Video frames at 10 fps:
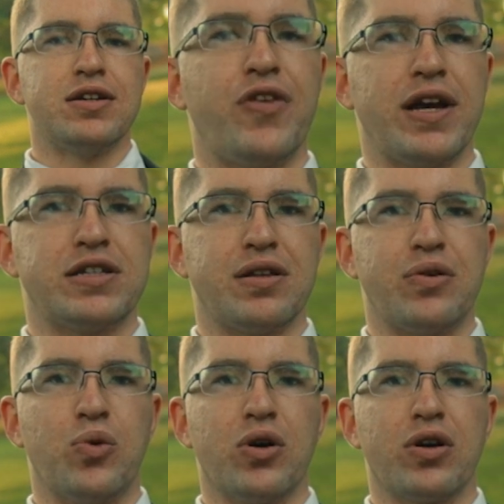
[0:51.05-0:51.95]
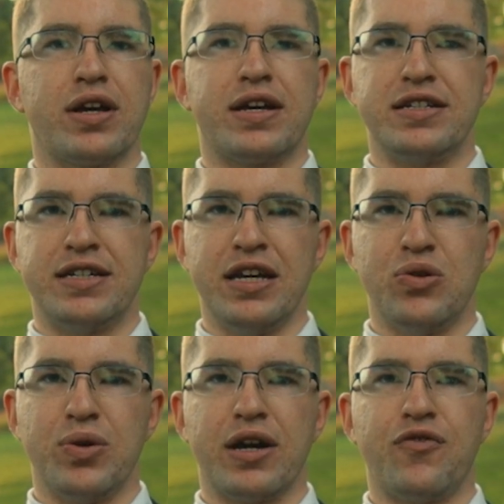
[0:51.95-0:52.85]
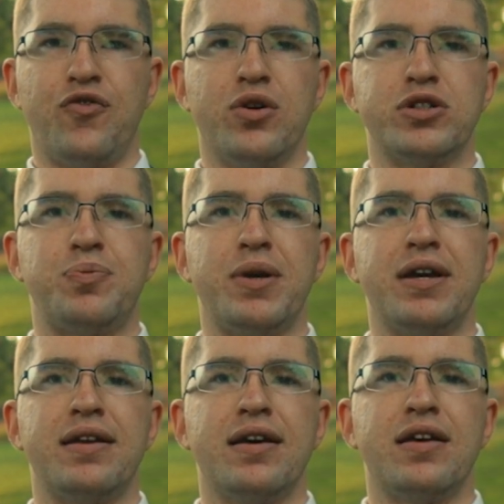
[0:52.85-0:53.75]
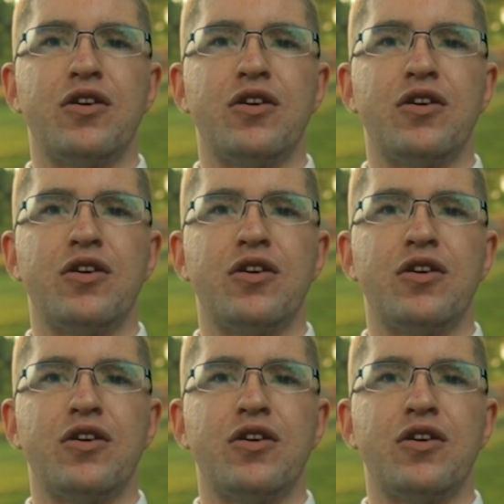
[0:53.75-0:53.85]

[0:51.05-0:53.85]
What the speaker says: Thanks to the work continuing at full speed,